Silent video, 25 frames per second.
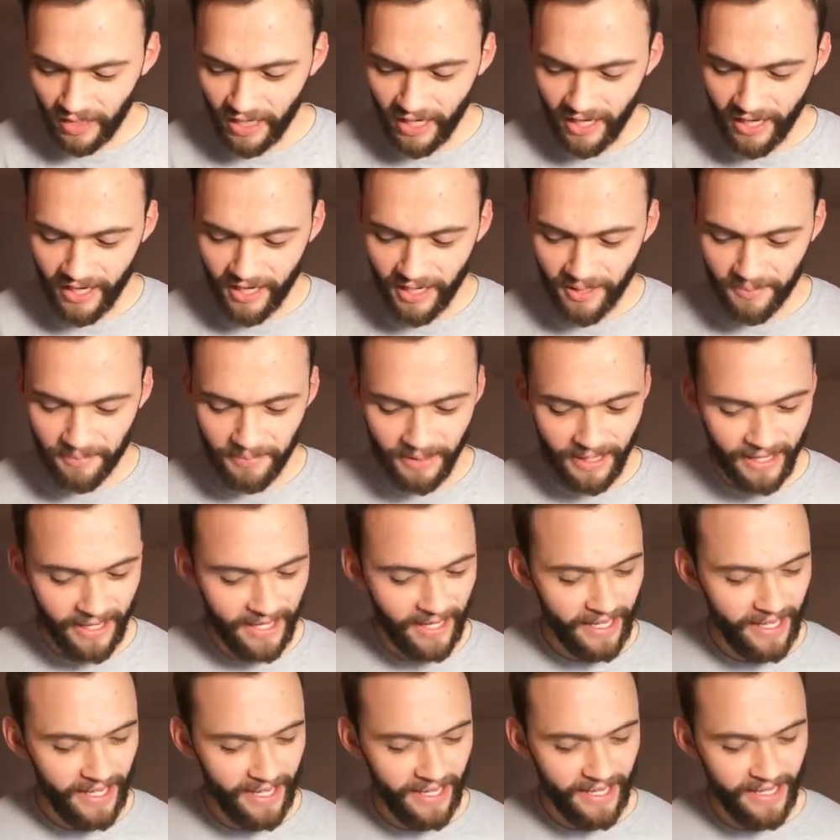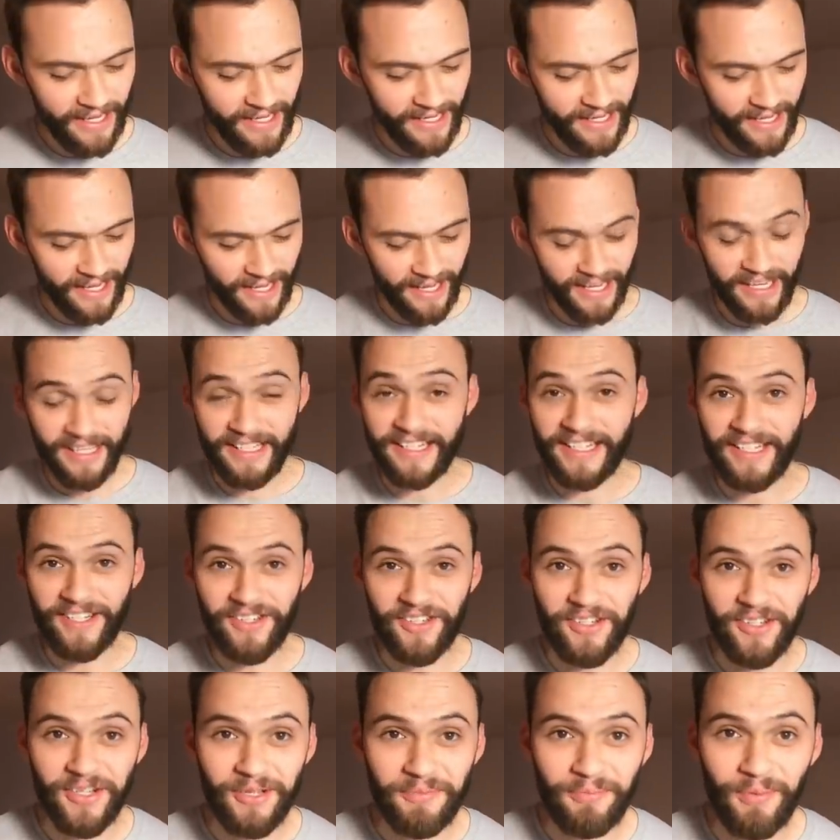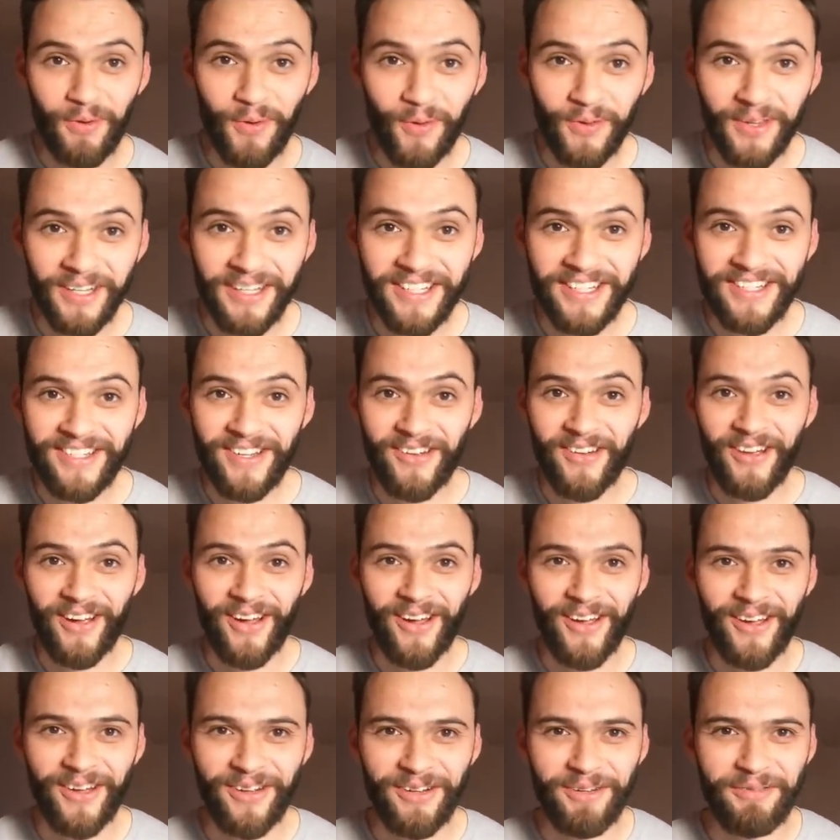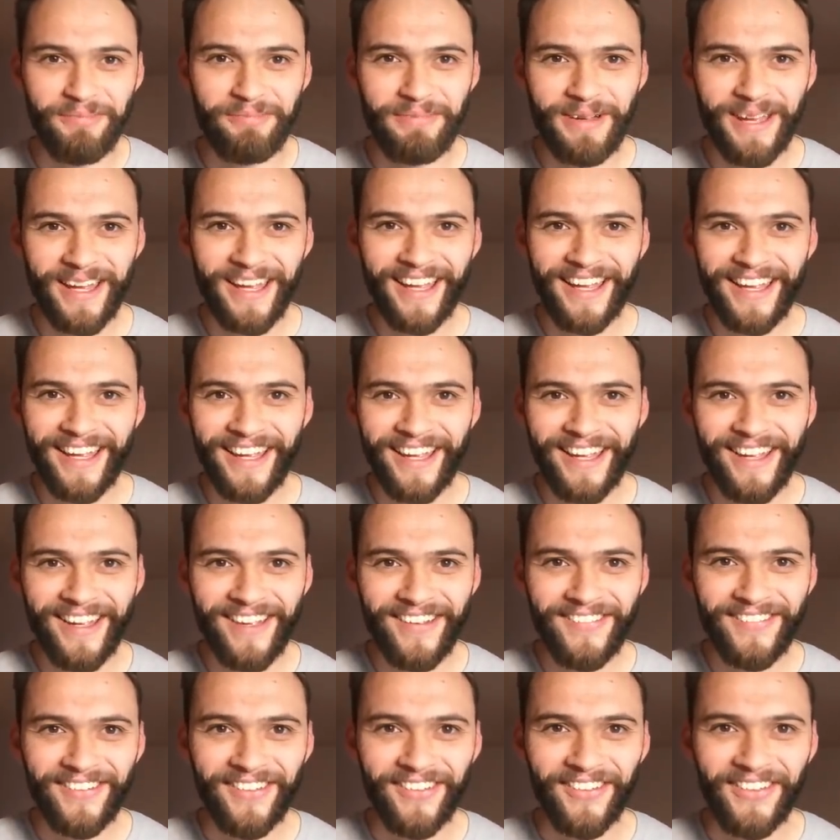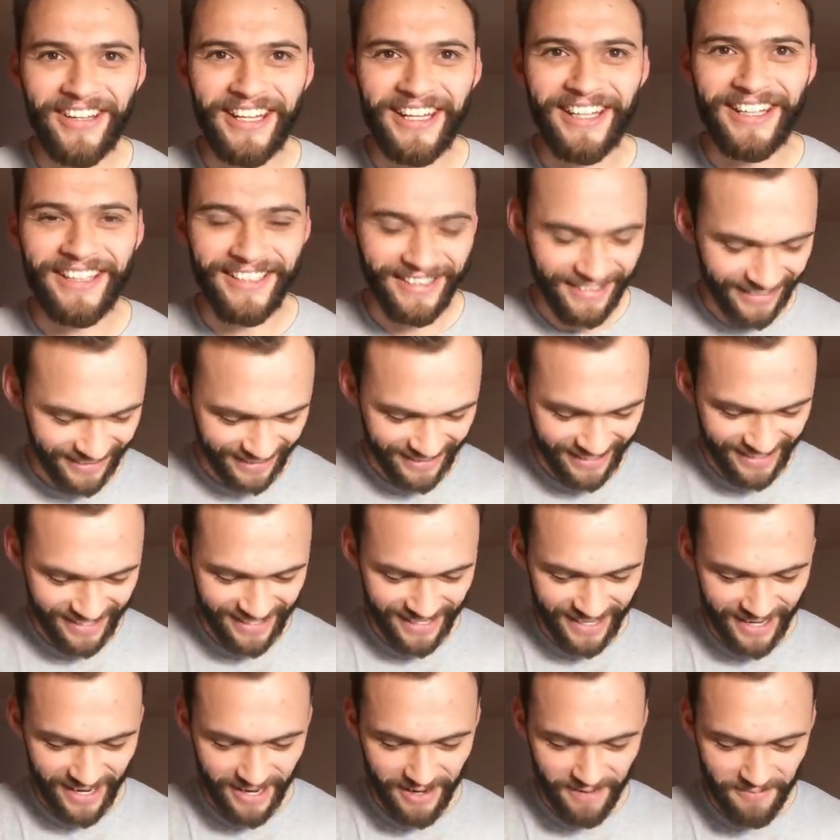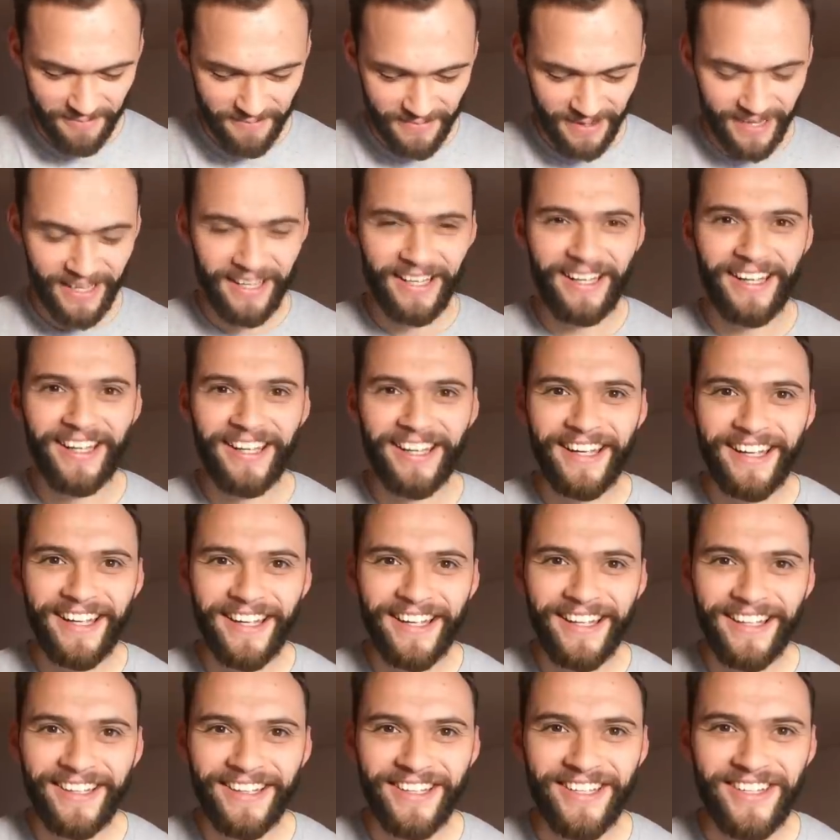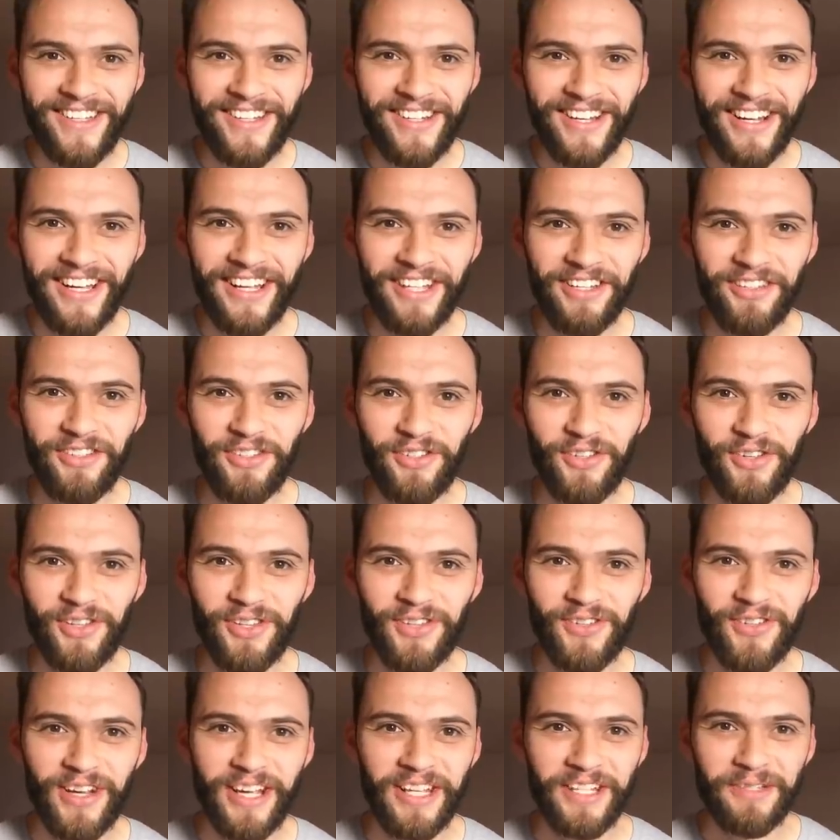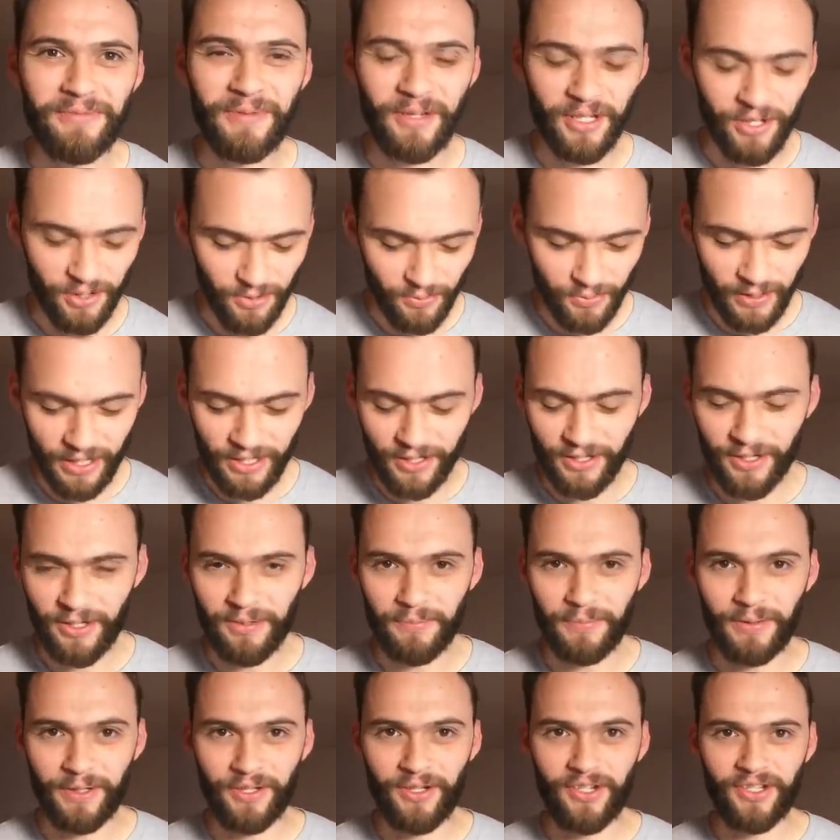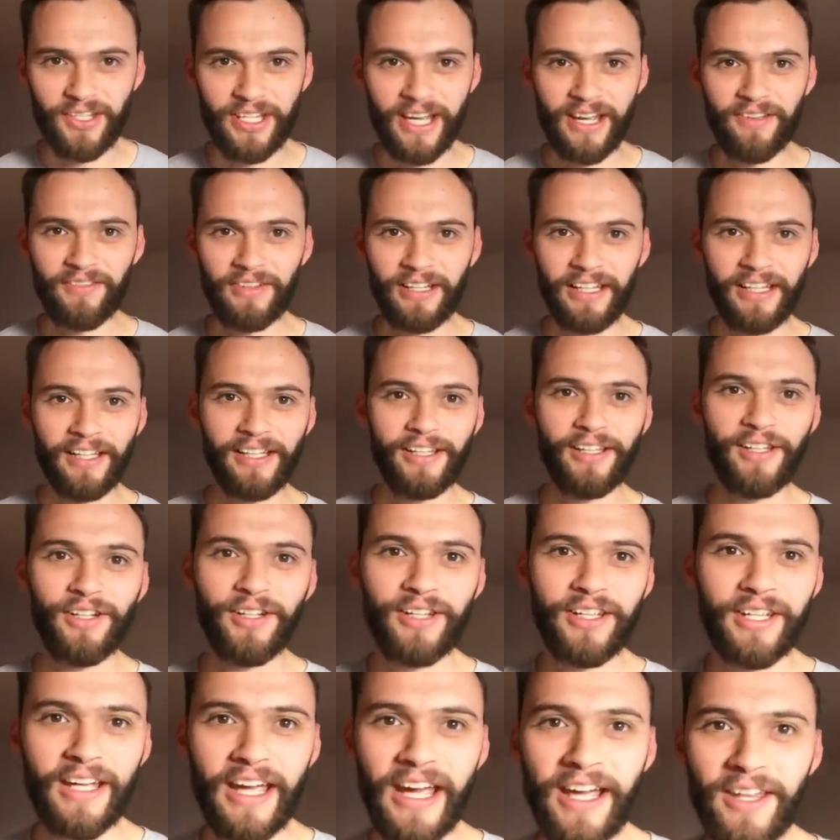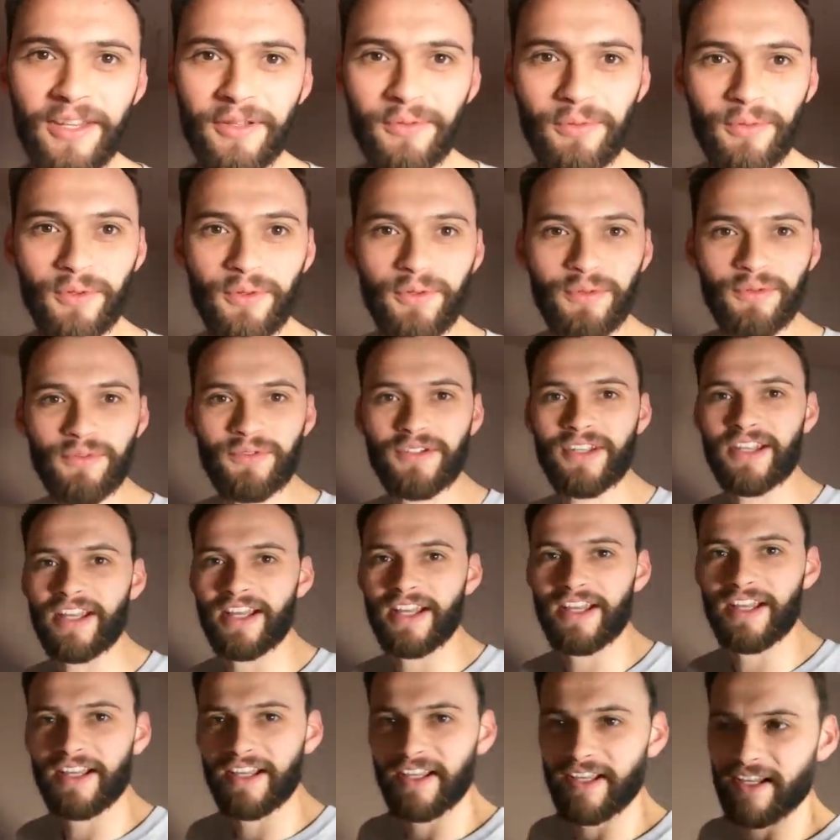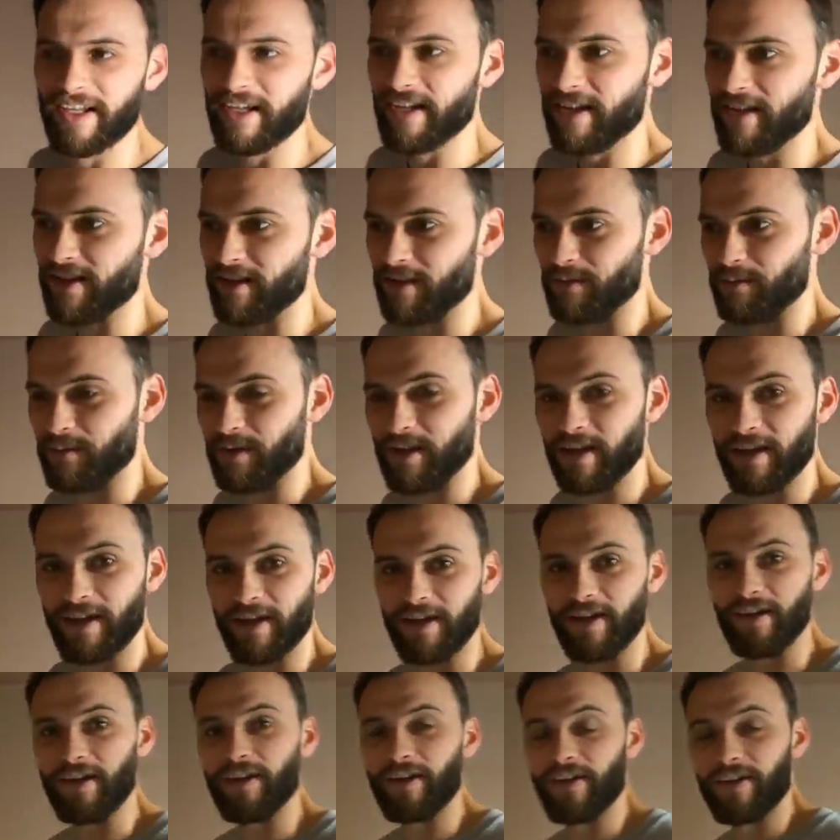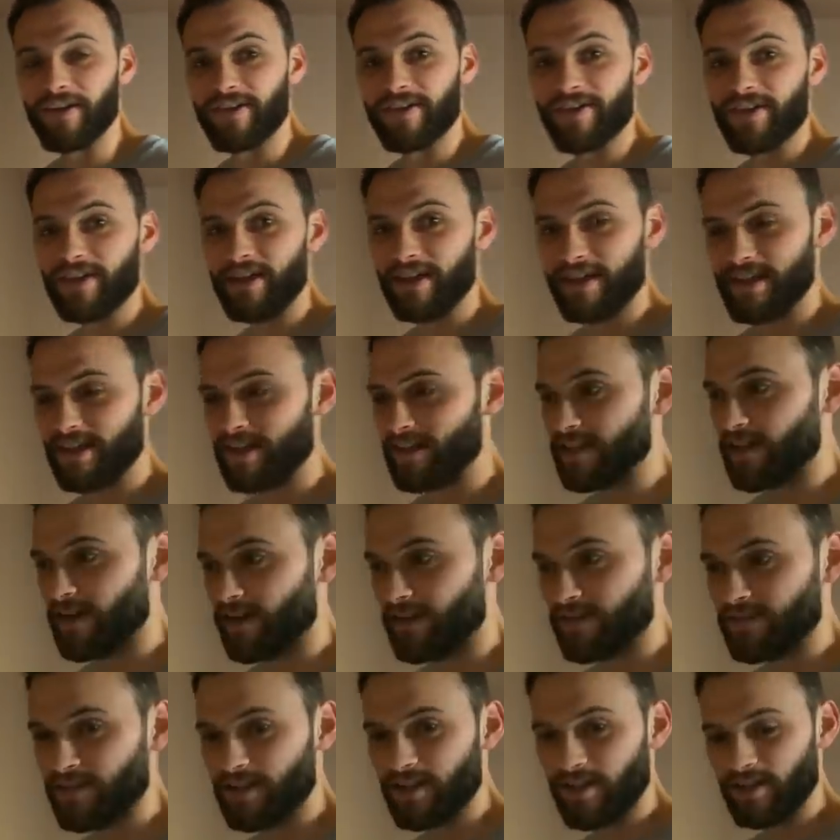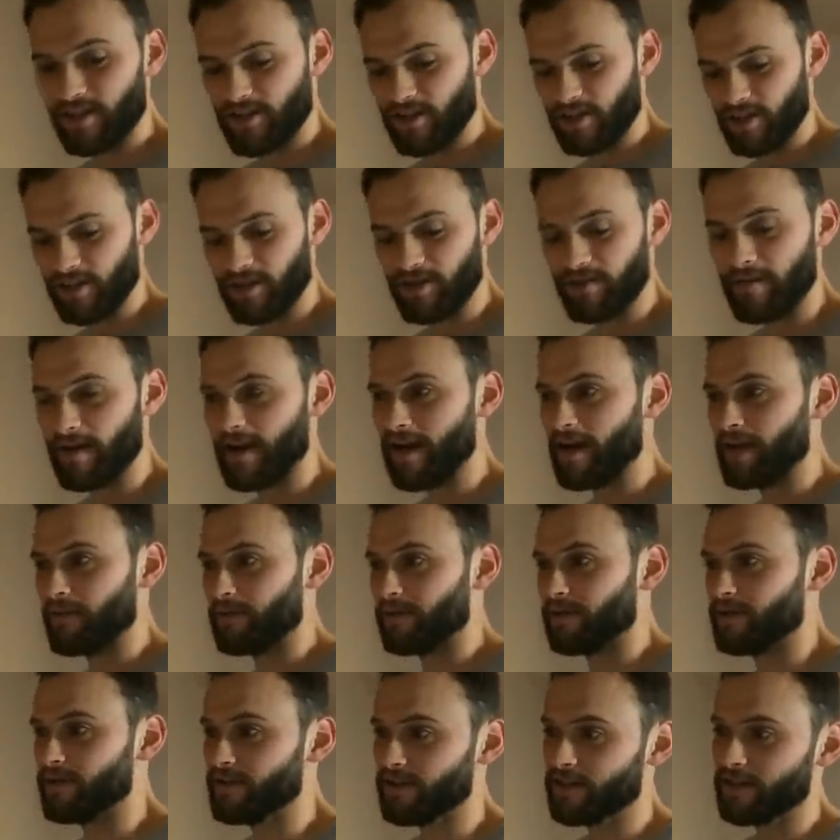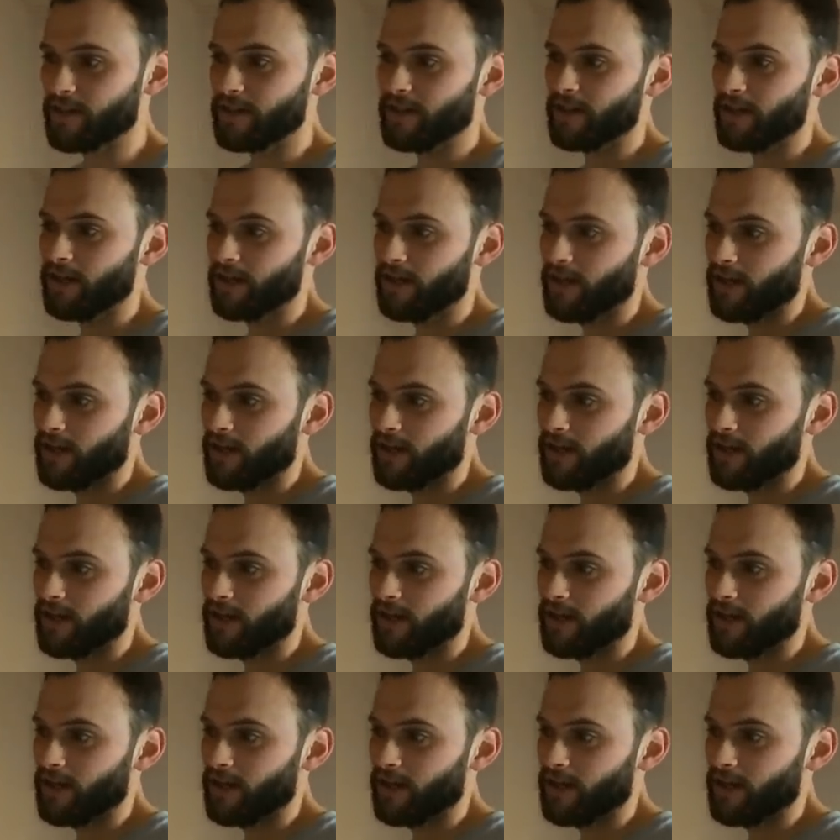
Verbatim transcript: Um, he uh, has literally just bought these, so I hope for Ian that um, the you enjoy the trail as much as we do, but just have a little look at the walls that we are on. So this is after two hours.